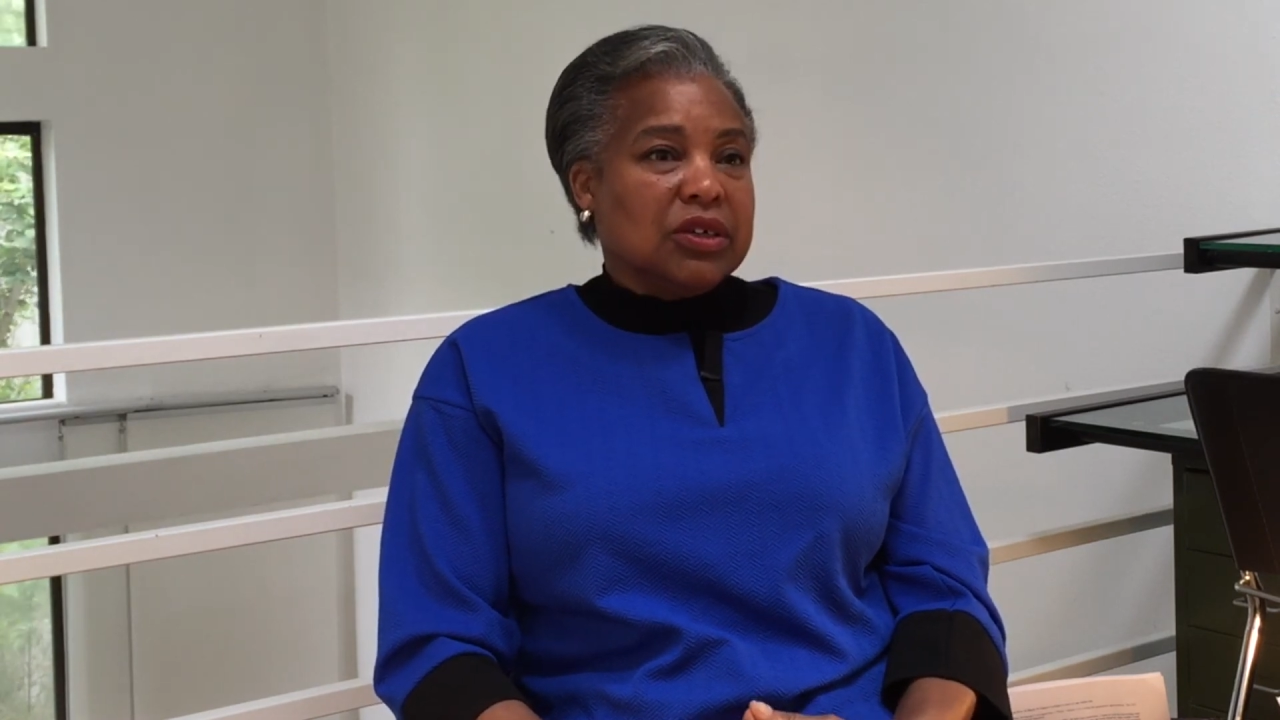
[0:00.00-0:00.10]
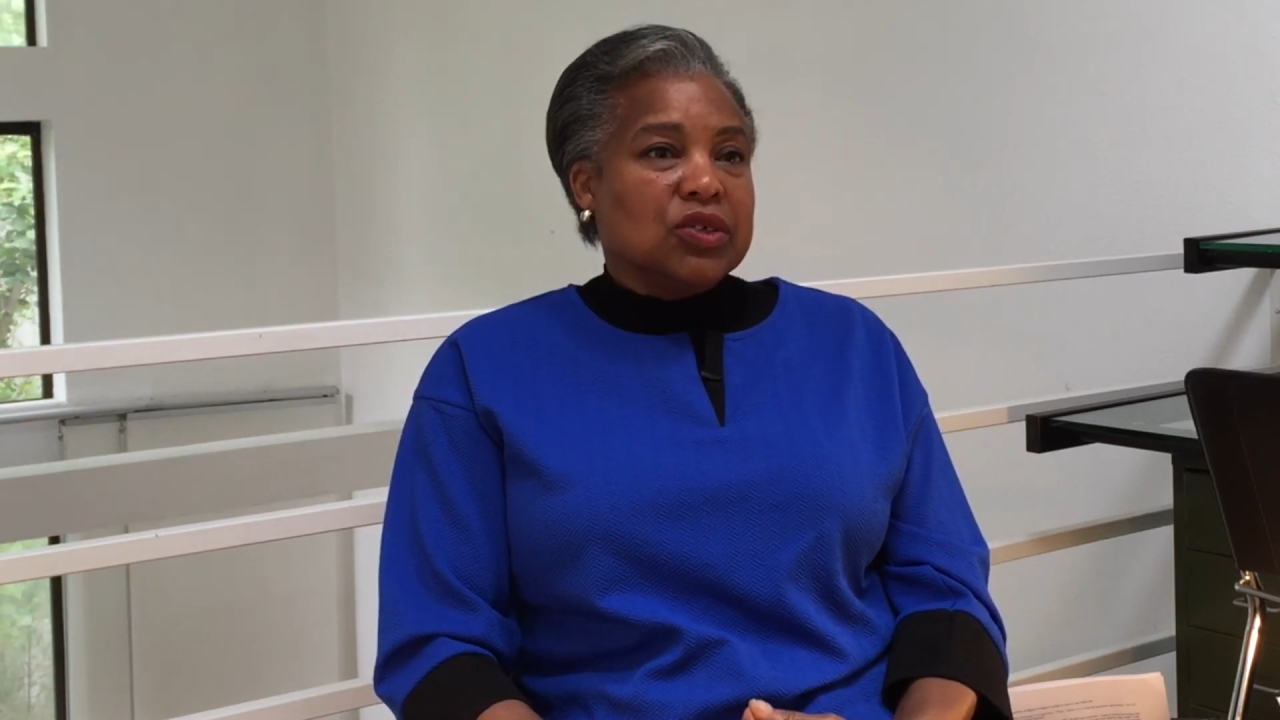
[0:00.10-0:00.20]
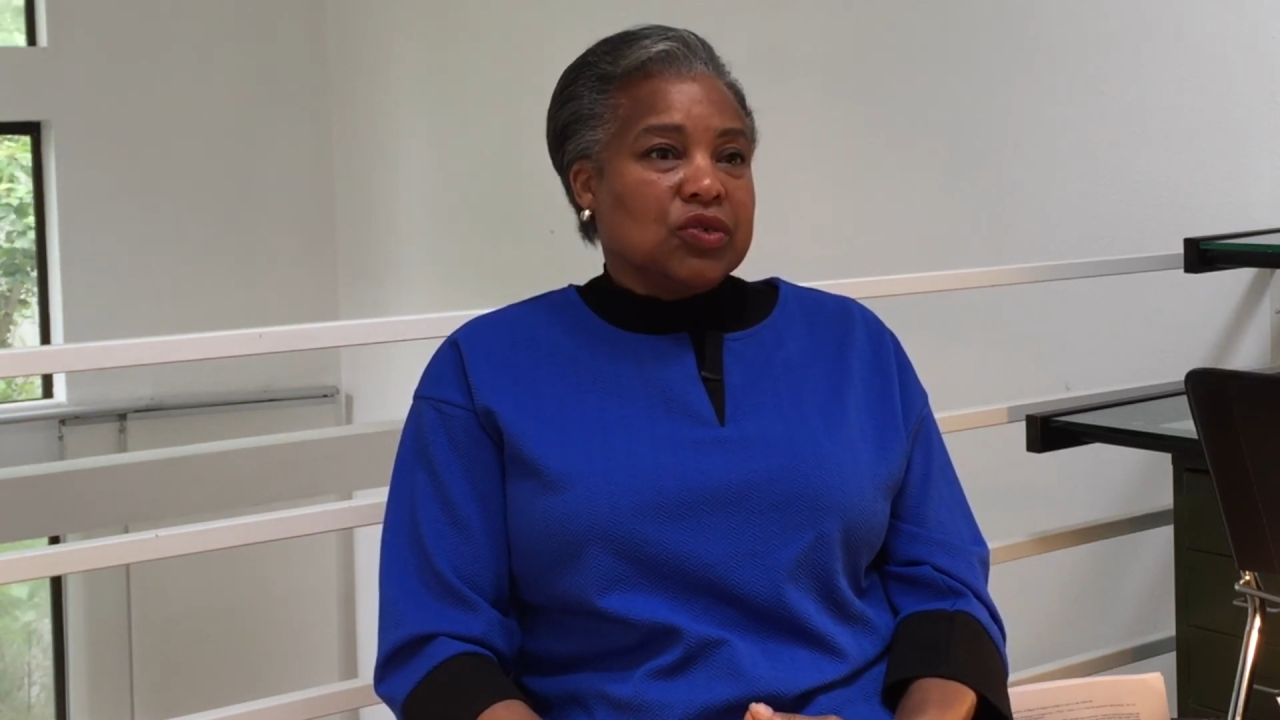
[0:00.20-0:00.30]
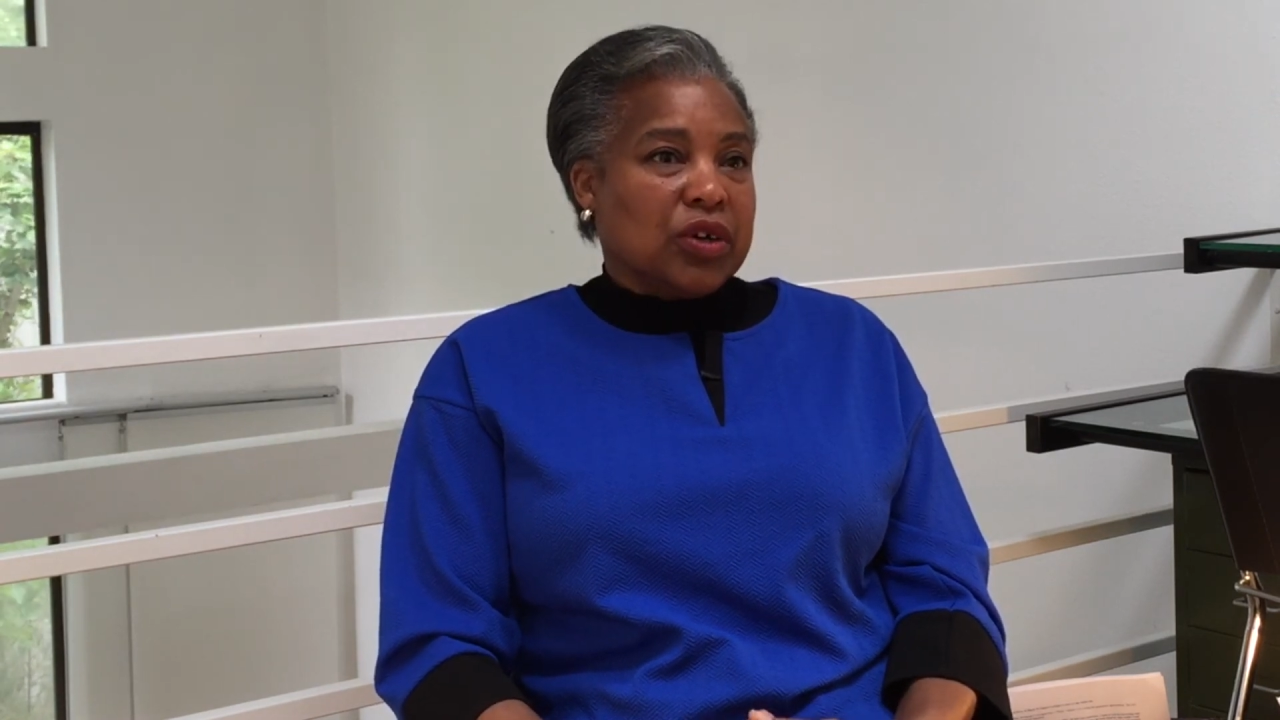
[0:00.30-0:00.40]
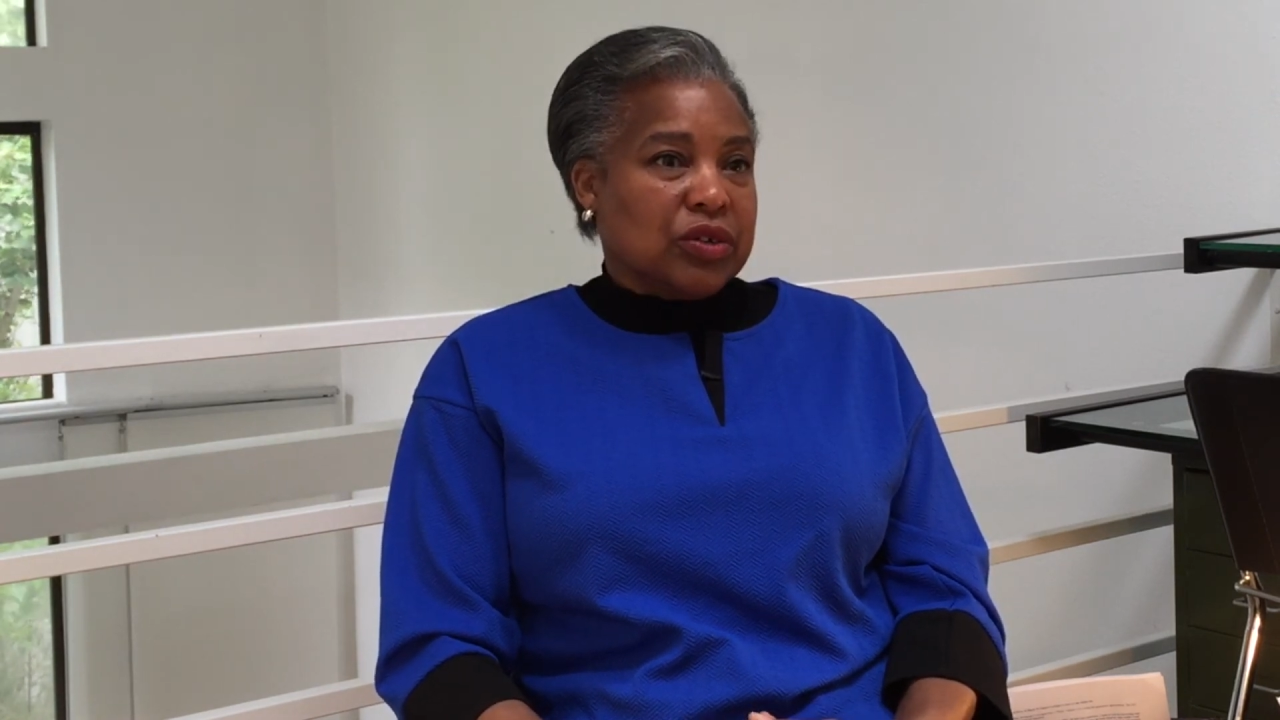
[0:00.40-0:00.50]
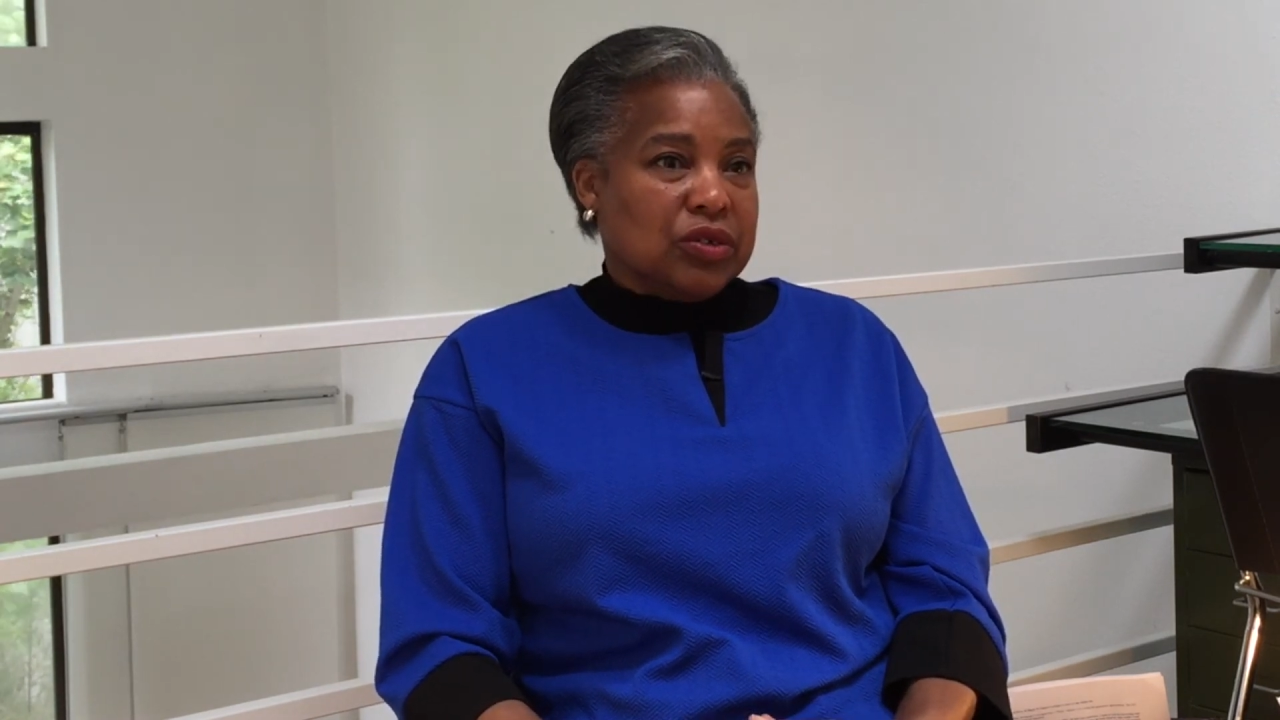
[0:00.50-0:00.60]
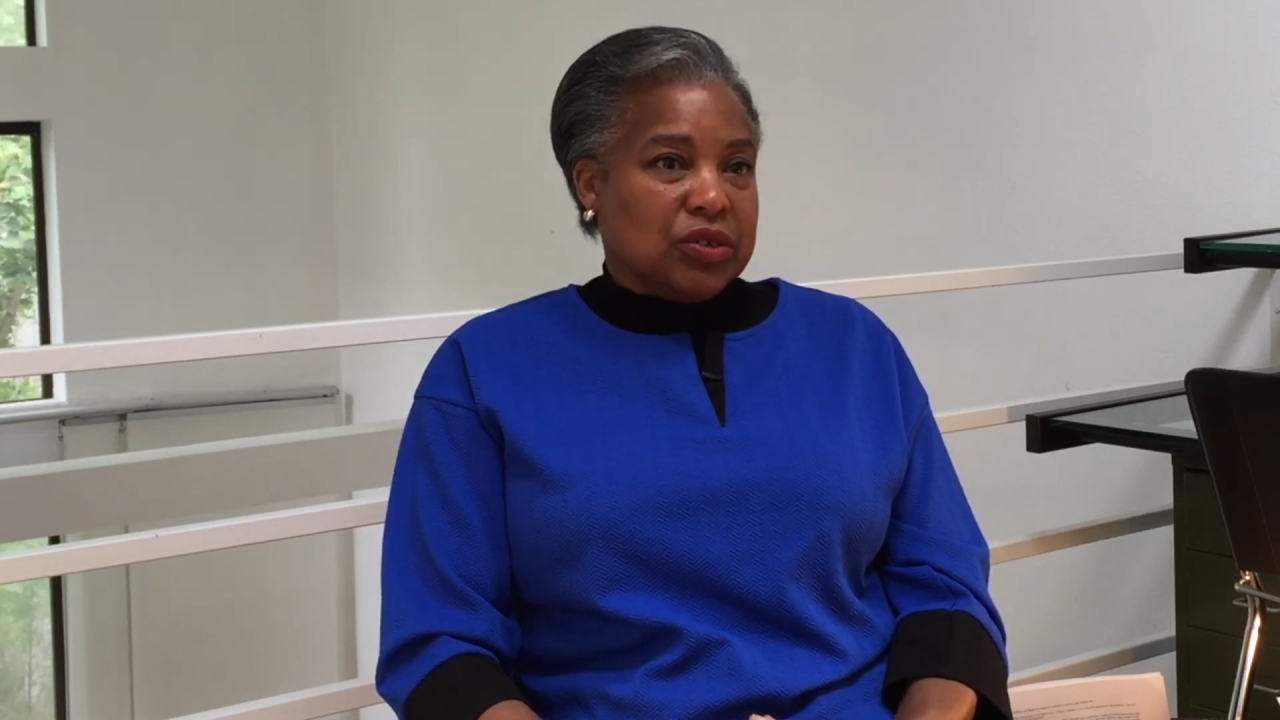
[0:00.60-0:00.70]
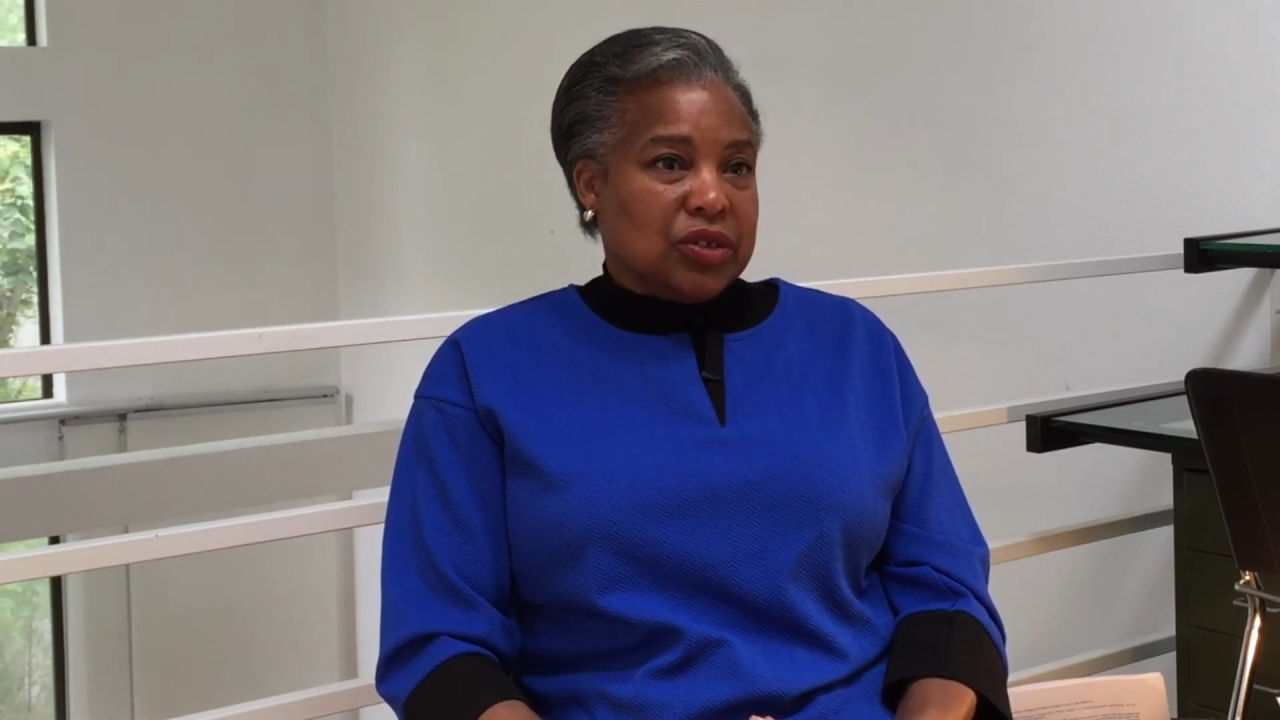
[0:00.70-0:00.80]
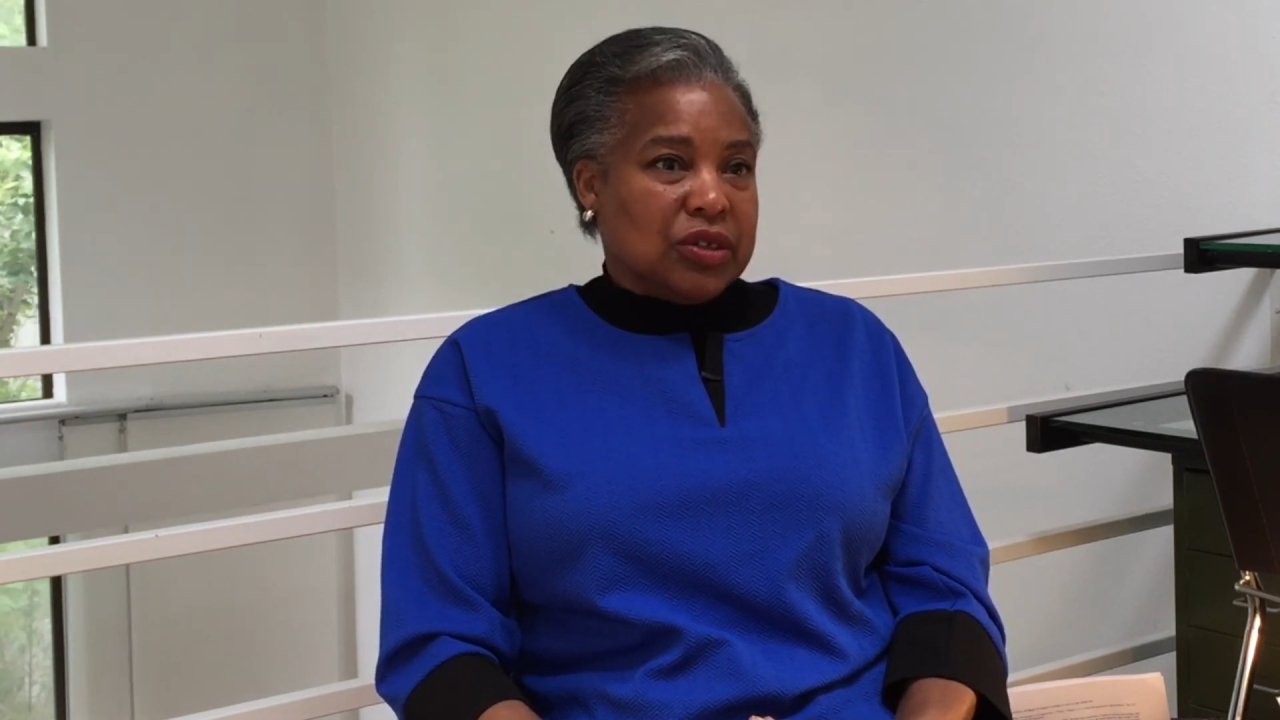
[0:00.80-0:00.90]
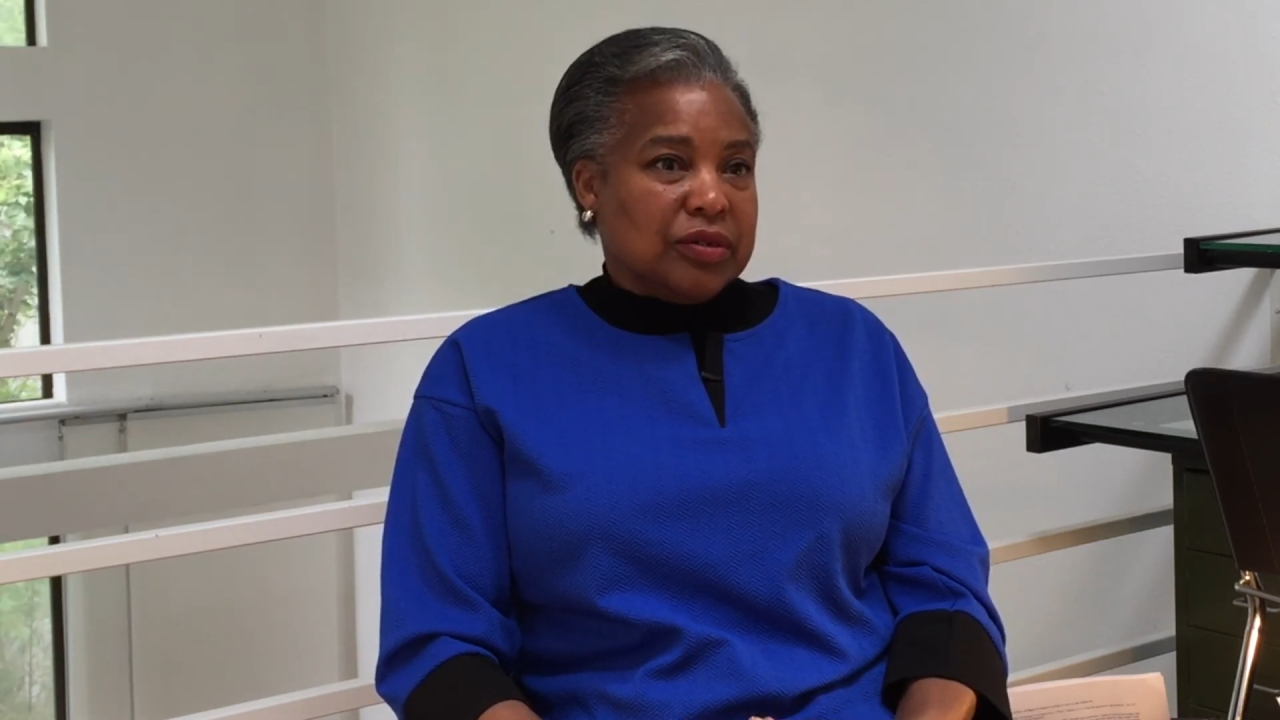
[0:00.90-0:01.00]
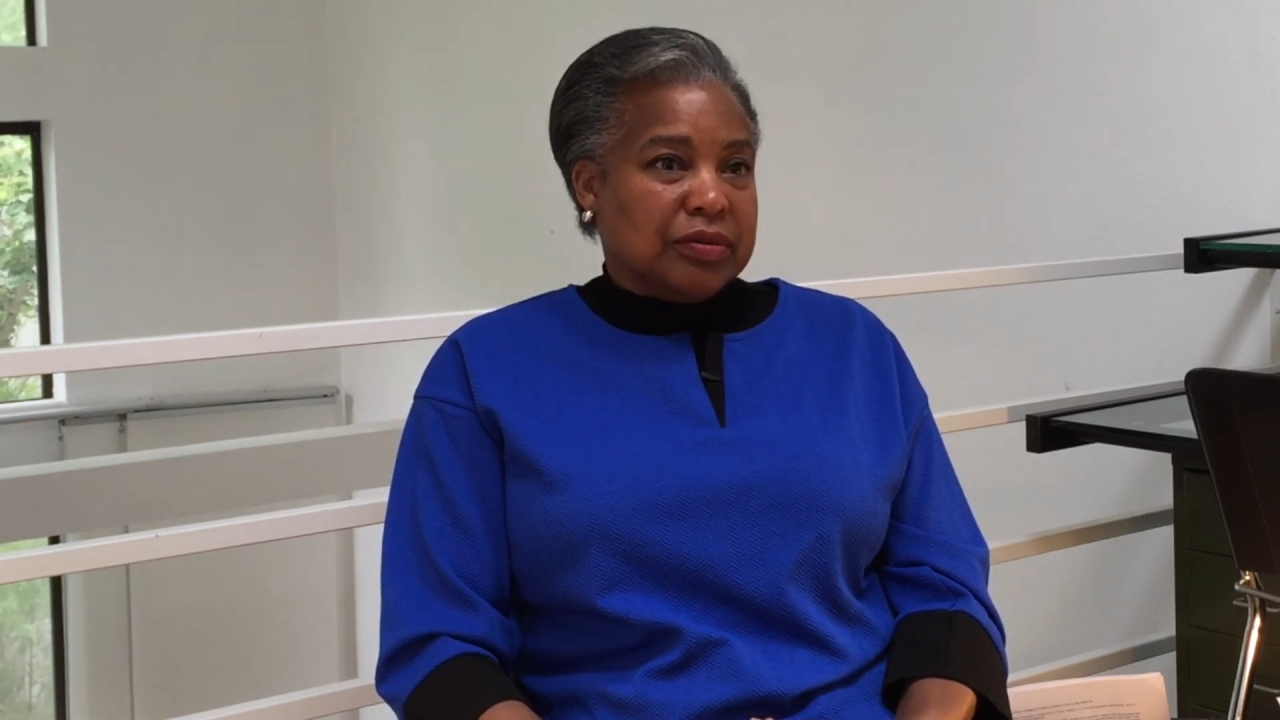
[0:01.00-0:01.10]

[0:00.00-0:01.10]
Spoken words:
instructors.